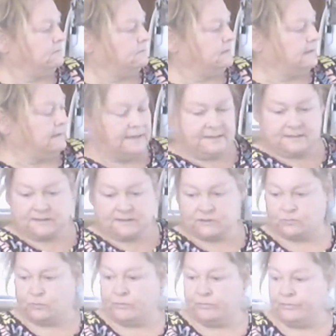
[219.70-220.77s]
Okay, that says
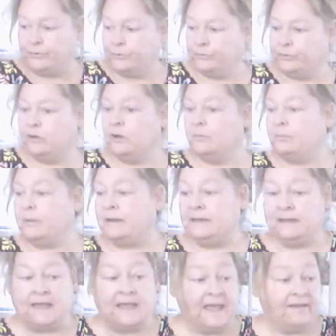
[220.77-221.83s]
1/3 cup. I
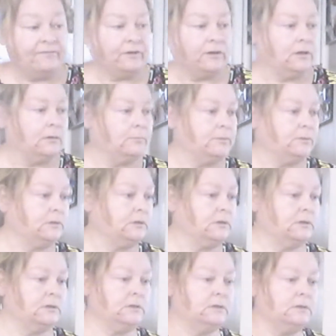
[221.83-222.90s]
need a half a cup.
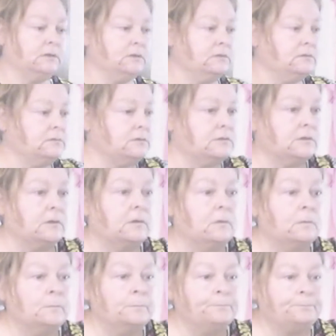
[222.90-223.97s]

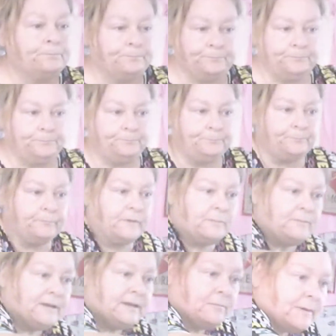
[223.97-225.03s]
So let
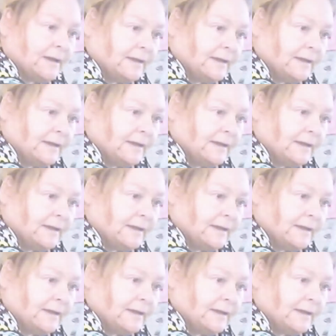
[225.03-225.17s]
me get